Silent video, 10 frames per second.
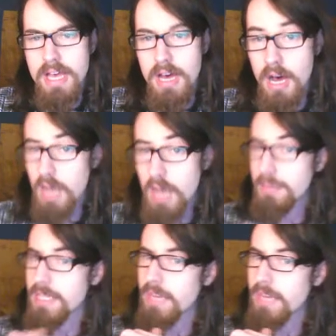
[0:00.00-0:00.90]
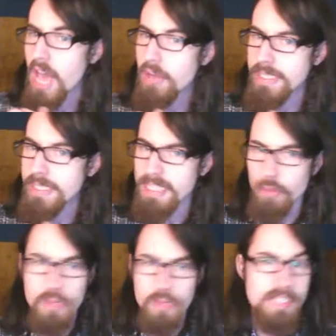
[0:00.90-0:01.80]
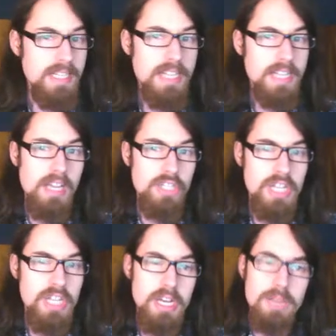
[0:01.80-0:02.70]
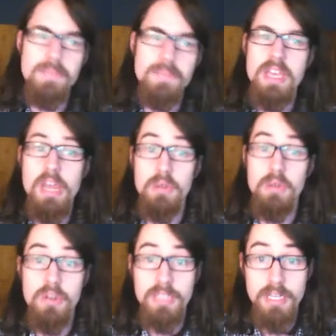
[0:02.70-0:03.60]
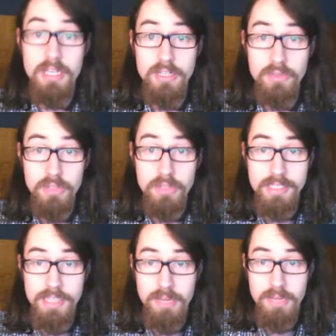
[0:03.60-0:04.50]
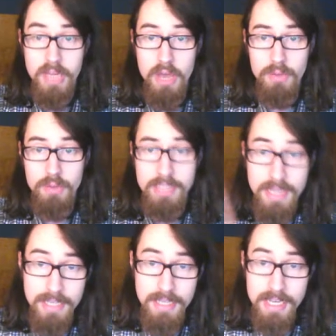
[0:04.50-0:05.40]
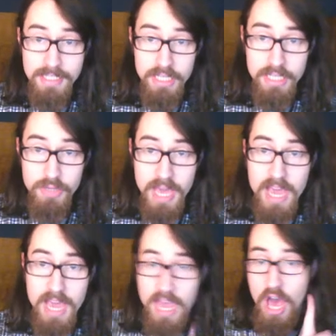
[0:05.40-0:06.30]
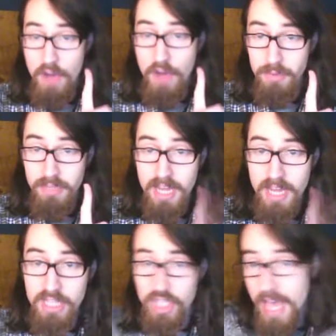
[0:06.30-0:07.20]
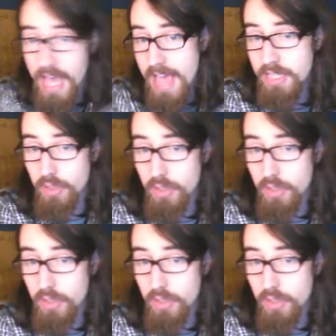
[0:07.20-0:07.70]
I'm your stammering host, Wensleydale Cheddar, here alongside your non-stammering hosts, Caster UK, Hoven with H, and Dr.